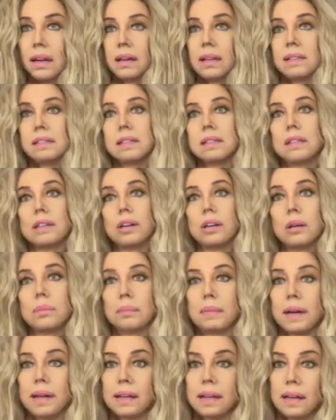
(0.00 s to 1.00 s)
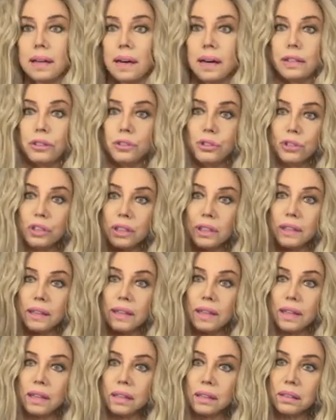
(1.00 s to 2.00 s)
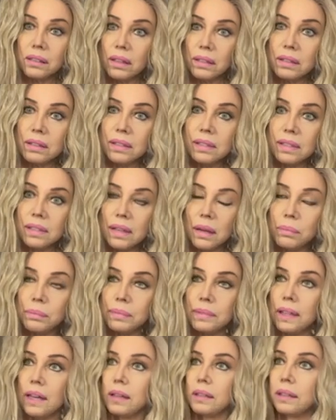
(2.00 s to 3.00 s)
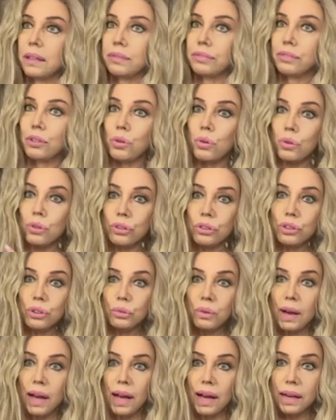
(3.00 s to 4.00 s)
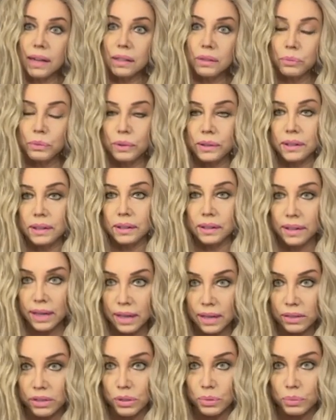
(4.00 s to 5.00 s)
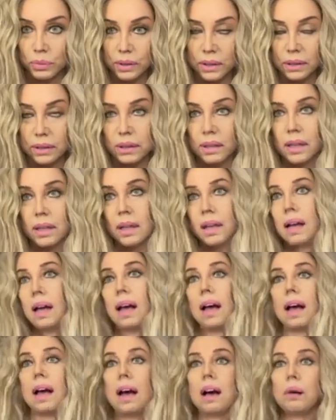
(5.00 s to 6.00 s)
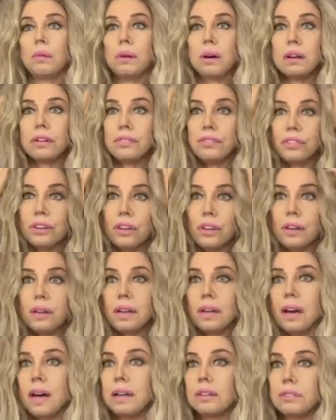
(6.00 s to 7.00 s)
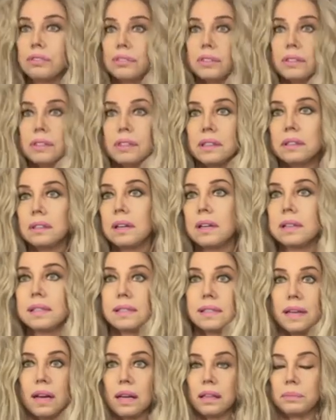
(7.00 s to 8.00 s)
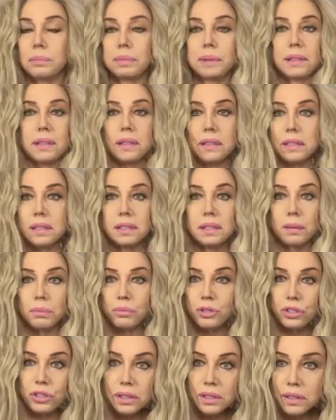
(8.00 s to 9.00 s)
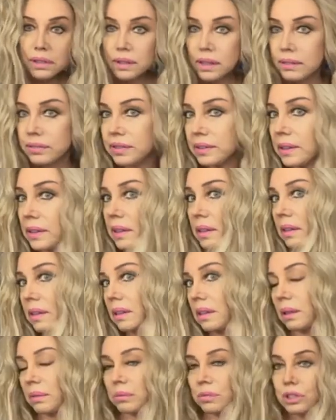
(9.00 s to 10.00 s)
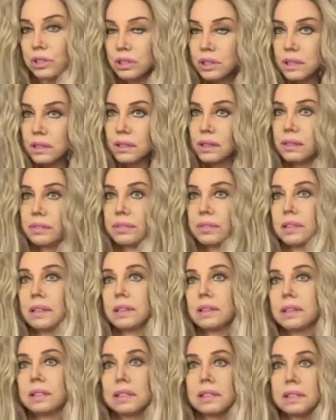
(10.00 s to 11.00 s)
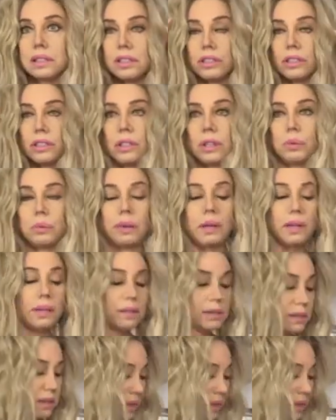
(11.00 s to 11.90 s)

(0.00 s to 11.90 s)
I said, oh my God, you're gonna get another Stumptown after all you had with the last one? However, I really lucked out because I'm just loving it. I'm just loving this to no end.